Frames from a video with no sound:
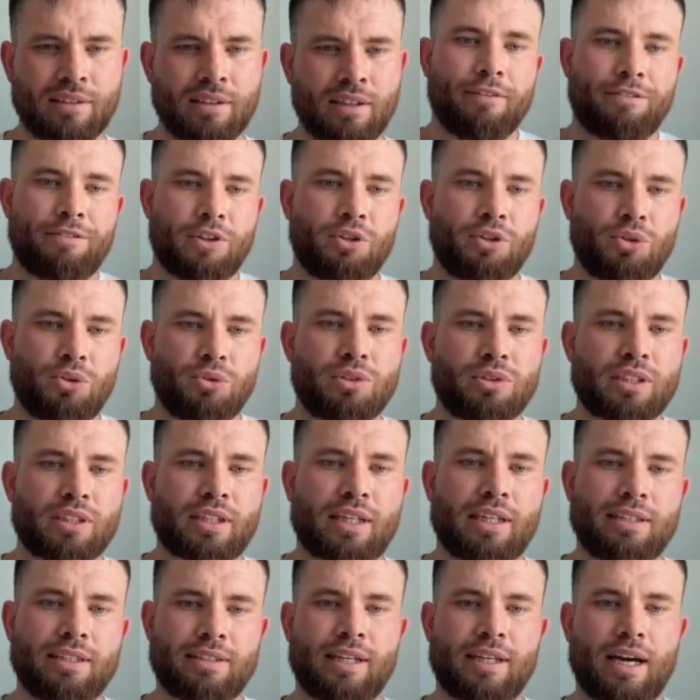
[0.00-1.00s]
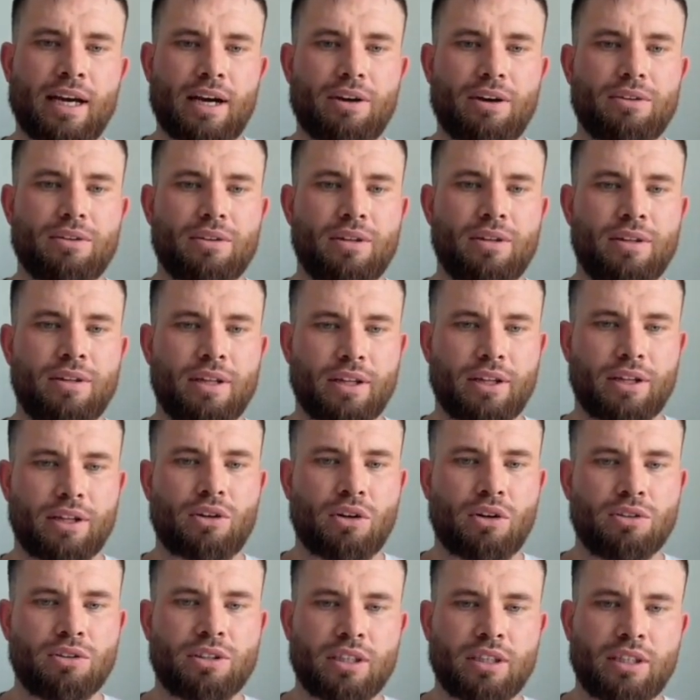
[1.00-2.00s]
If the user can tell that the
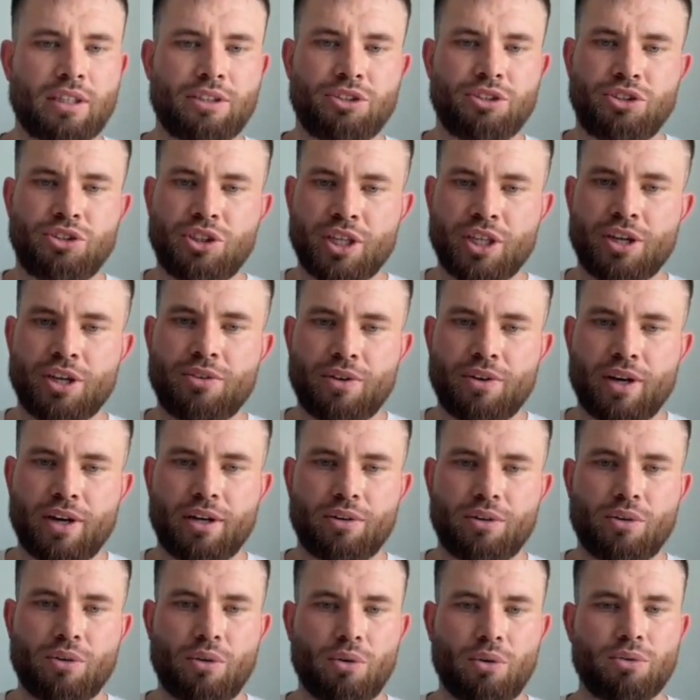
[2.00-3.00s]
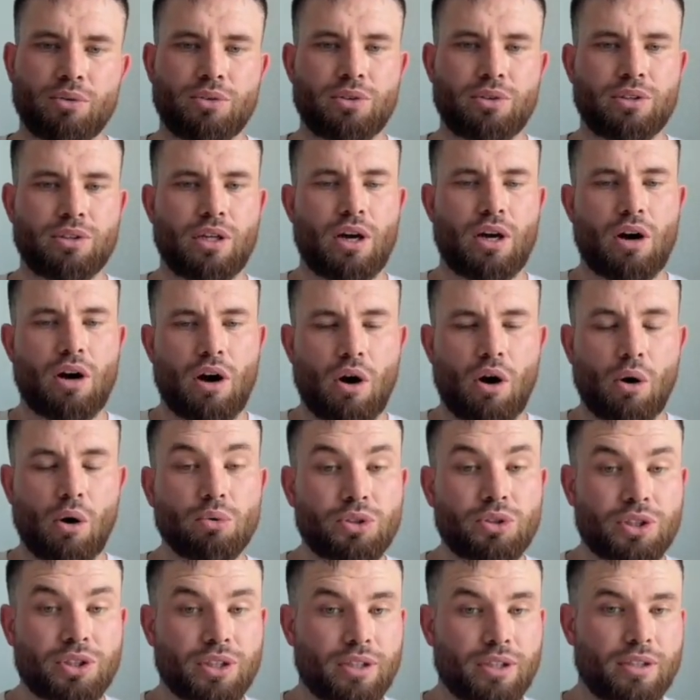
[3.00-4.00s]
content is generated or
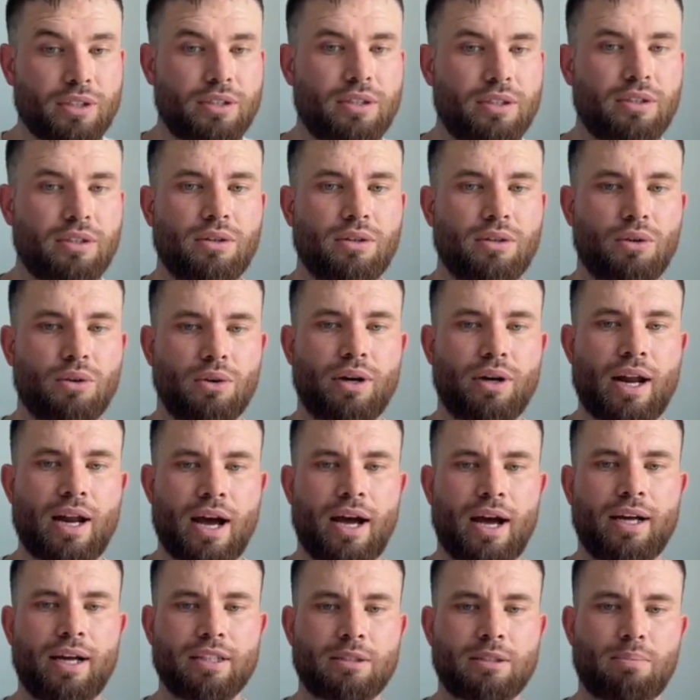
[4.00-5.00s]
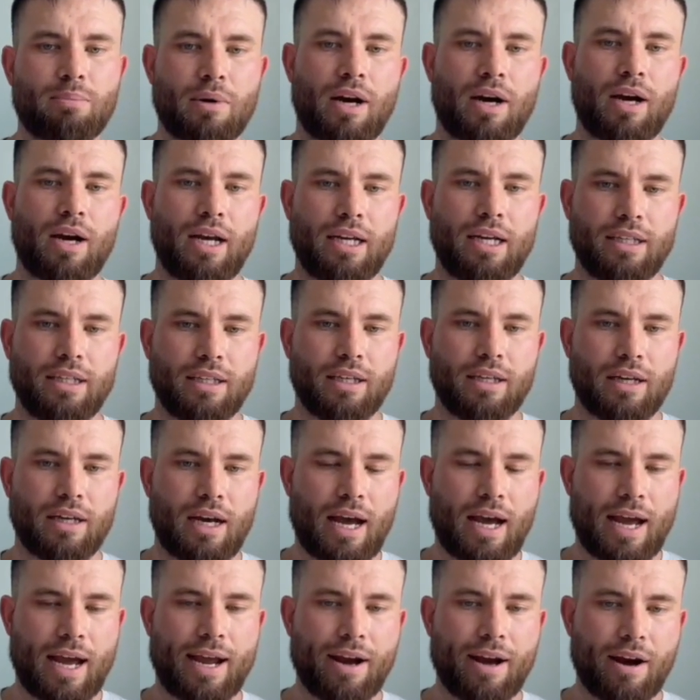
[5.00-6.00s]
altered or enhanced by
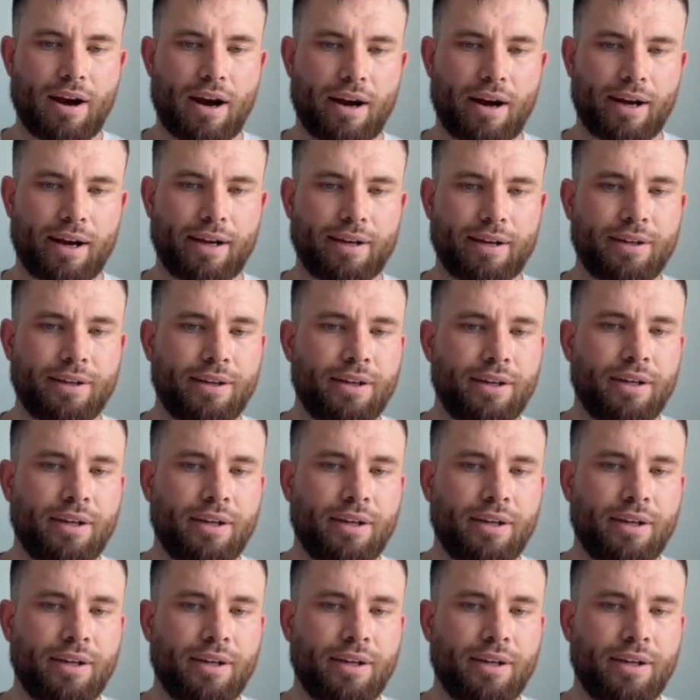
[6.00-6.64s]
AI,